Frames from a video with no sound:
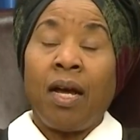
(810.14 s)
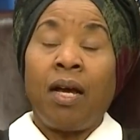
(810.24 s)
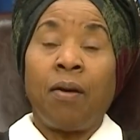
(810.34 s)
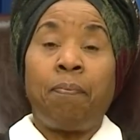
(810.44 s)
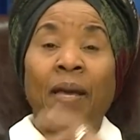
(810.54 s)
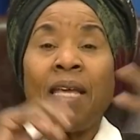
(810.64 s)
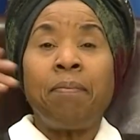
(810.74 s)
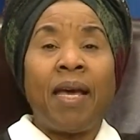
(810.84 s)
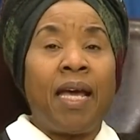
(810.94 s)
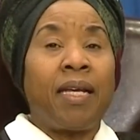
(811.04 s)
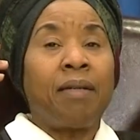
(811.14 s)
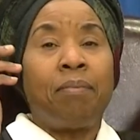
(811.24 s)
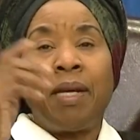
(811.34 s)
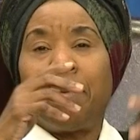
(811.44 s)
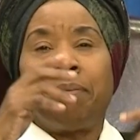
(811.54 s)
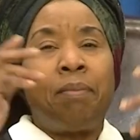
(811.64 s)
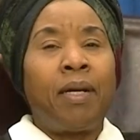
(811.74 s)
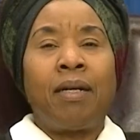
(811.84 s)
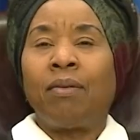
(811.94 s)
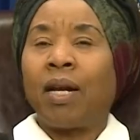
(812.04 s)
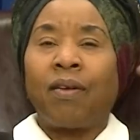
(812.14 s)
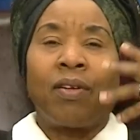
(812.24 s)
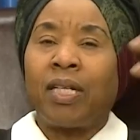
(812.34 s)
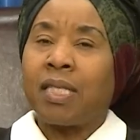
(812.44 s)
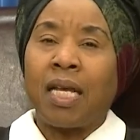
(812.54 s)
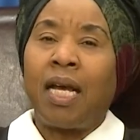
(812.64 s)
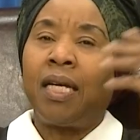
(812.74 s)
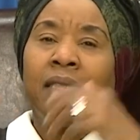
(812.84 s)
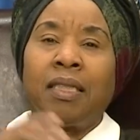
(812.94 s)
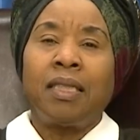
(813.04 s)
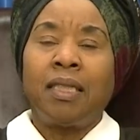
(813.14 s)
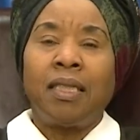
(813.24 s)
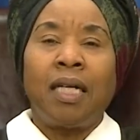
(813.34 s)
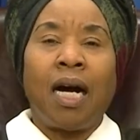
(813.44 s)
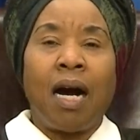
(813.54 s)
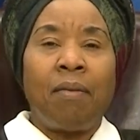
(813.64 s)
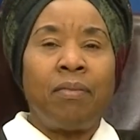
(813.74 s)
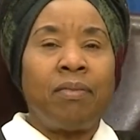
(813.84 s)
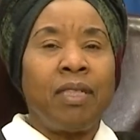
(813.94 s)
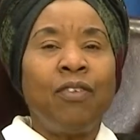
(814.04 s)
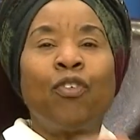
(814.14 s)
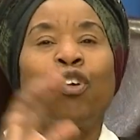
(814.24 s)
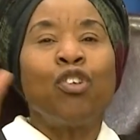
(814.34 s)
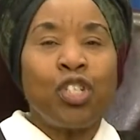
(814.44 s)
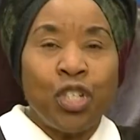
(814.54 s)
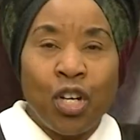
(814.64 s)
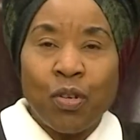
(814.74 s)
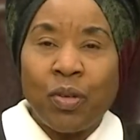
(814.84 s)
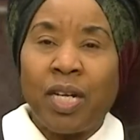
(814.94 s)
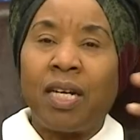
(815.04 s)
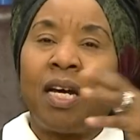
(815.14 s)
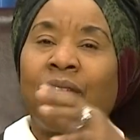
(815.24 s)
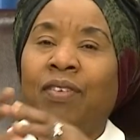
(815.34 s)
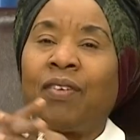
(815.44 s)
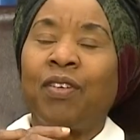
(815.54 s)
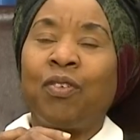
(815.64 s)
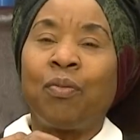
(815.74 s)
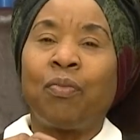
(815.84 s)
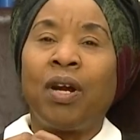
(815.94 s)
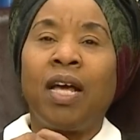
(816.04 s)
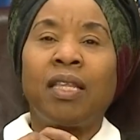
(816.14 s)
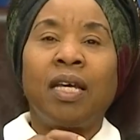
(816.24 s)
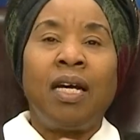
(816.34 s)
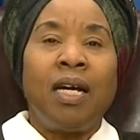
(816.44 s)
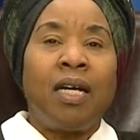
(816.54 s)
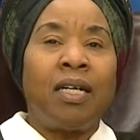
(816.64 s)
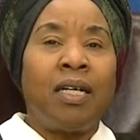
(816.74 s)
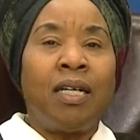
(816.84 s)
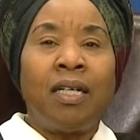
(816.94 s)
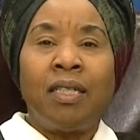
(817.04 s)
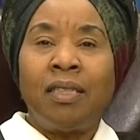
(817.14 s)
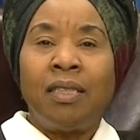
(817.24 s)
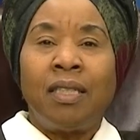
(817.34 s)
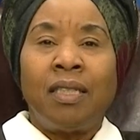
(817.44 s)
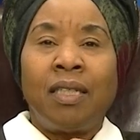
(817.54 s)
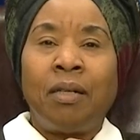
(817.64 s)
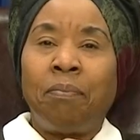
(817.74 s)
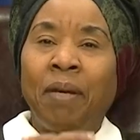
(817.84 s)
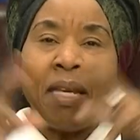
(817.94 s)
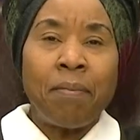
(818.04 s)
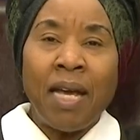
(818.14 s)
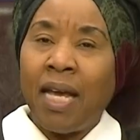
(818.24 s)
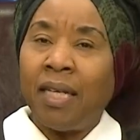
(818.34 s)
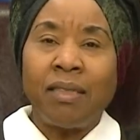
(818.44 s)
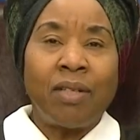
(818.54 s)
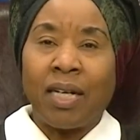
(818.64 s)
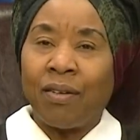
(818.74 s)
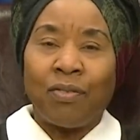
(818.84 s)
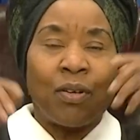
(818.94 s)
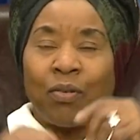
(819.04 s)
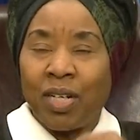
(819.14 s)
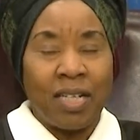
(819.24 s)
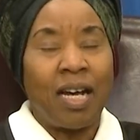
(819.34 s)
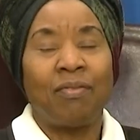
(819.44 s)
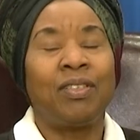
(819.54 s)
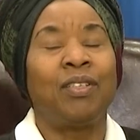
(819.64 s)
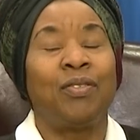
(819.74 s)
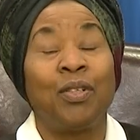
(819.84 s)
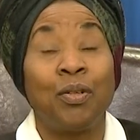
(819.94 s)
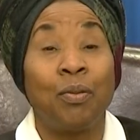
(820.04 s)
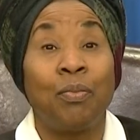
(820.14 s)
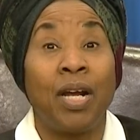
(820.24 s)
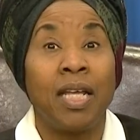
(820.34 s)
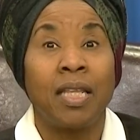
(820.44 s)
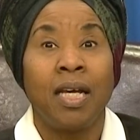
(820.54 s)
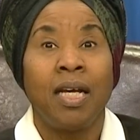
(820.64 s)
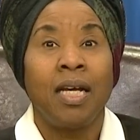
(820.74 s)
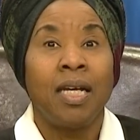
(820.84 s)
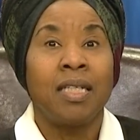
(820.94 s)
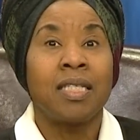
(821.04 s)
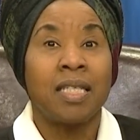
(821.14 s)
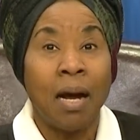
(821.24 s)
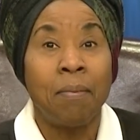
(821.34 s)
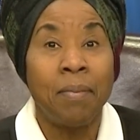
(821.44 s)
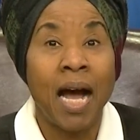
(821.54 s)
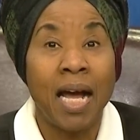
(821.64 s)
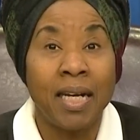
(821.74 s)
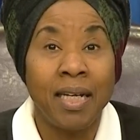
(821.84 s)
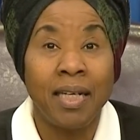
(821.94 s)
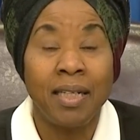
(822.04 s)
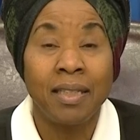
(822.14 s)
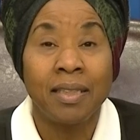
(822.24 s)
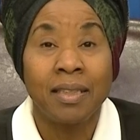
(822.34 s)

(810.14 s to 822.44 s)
a bang bang, whatever they say, um, evolution couldn't have given you breath. Uh, a big bang, whatever, couldn't have given you no breath. Somebody,